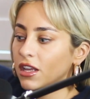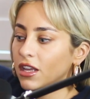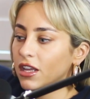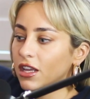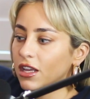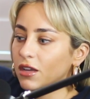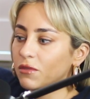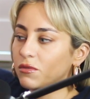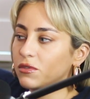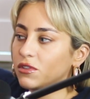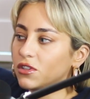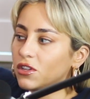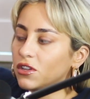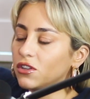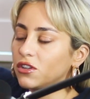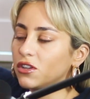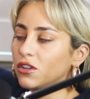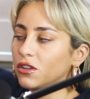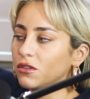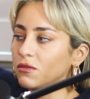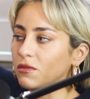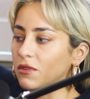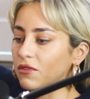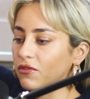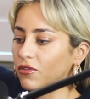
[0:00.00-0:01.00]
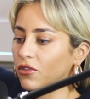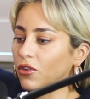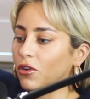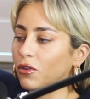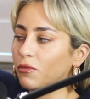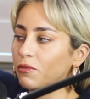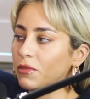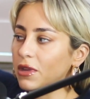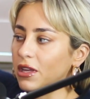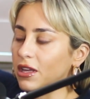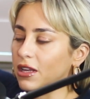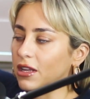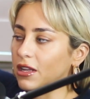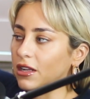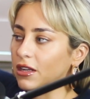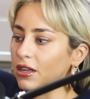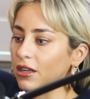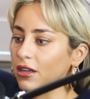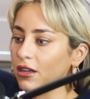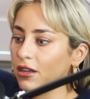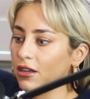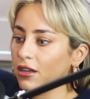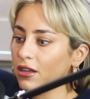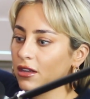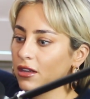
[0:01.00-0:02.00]
it was to do with not
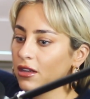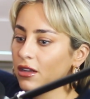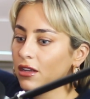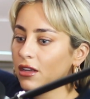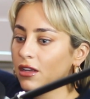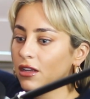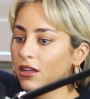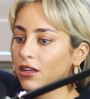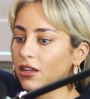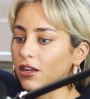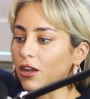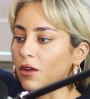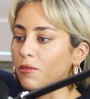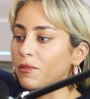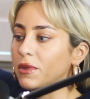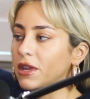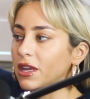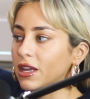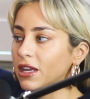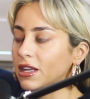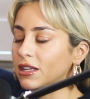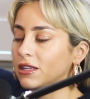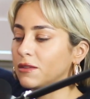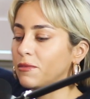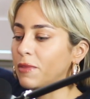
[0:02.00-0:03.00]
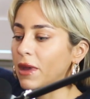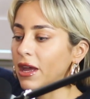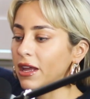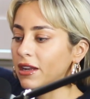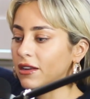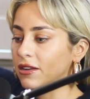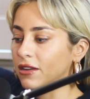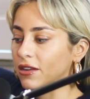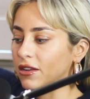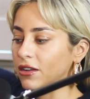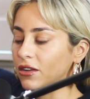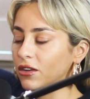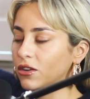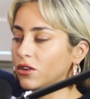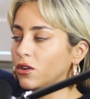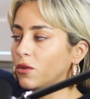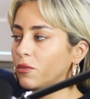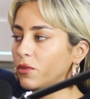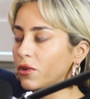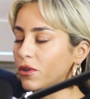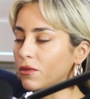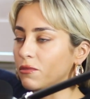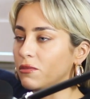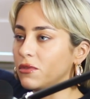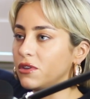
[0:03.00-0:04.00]
being, you know, being independent, not
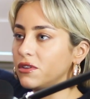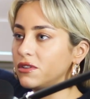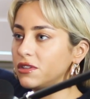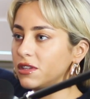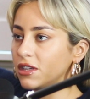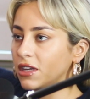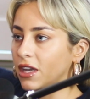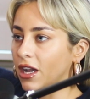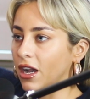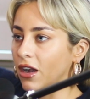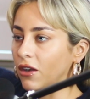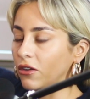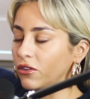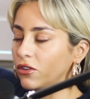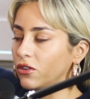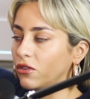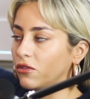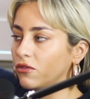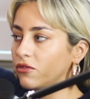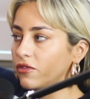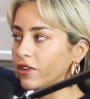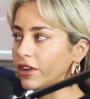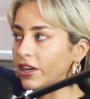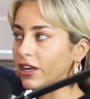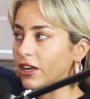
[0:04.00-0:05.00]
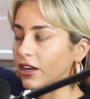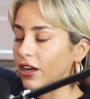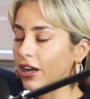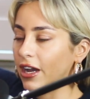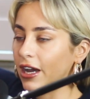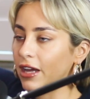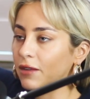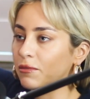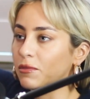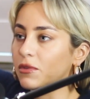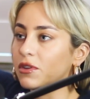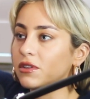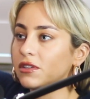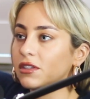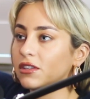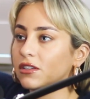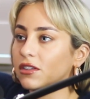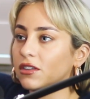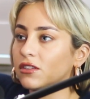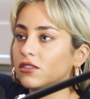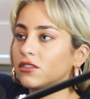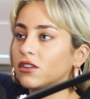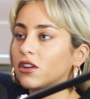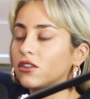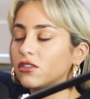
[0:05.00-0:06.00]
putting music out, not feeling like I had music
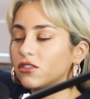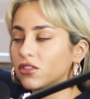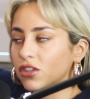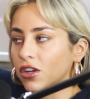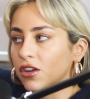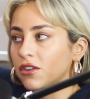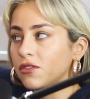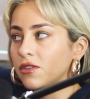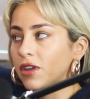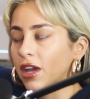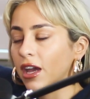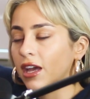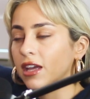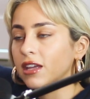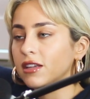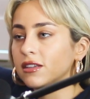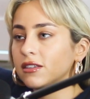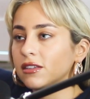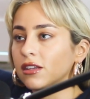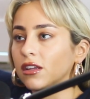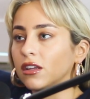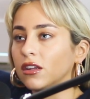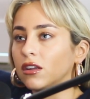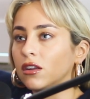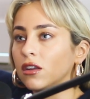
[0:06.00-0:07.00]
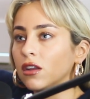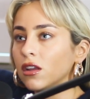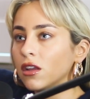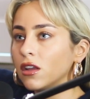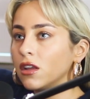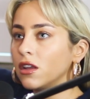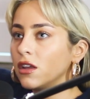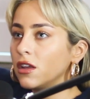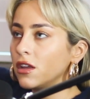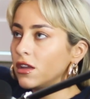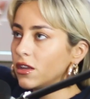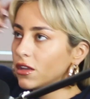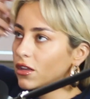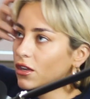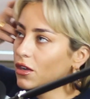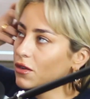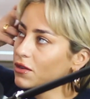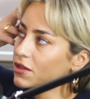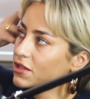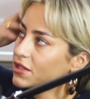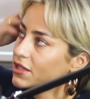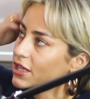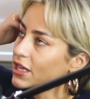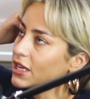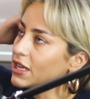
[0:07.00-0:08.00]
to showcase, and you know,
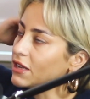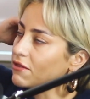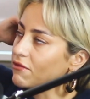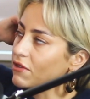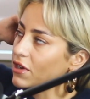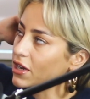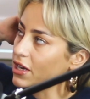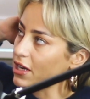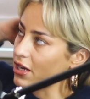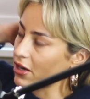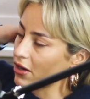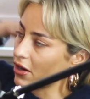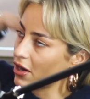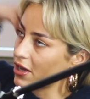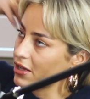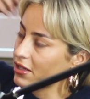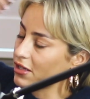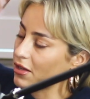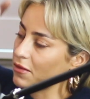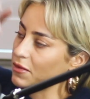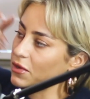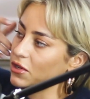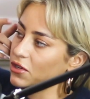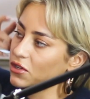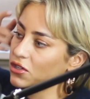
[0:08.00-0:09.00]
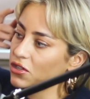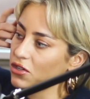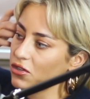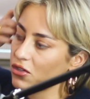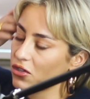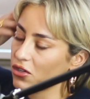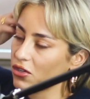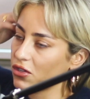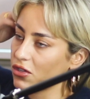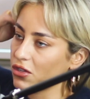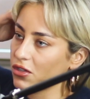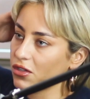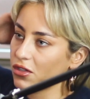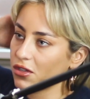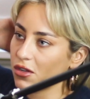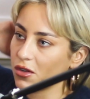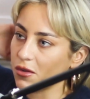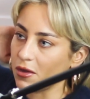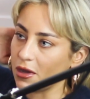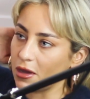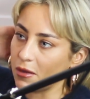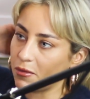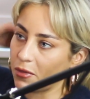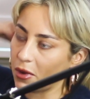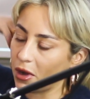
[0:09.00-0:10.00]
it's silly really in hindsight, because you should just do
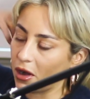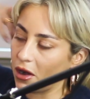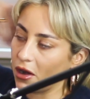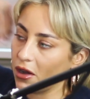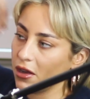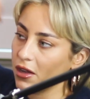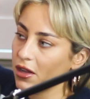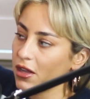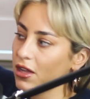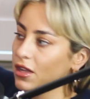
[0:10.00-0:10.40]
it, but